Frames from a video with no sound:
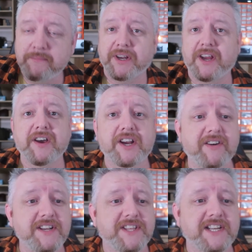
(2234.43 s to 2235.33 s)
But I
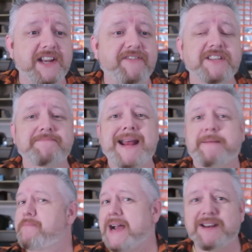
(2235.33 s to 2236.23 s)
digress. Thanks in advance,
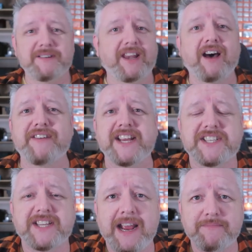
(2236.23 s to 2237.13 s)
Matt. Matt, love
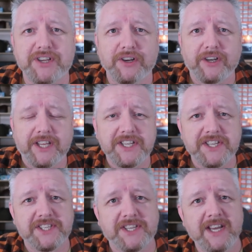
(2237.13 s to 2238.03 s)
it. Absolutely,
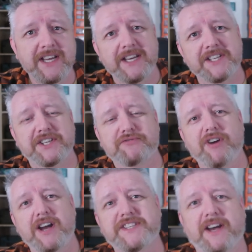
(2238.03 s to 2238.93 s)
this is this is
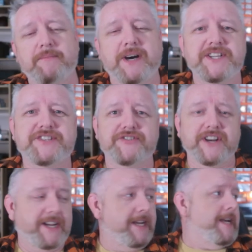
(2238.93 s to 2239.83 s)
right up my
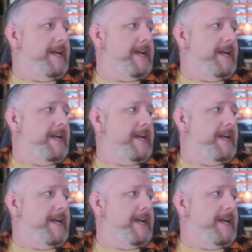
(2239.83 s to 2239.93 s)
street.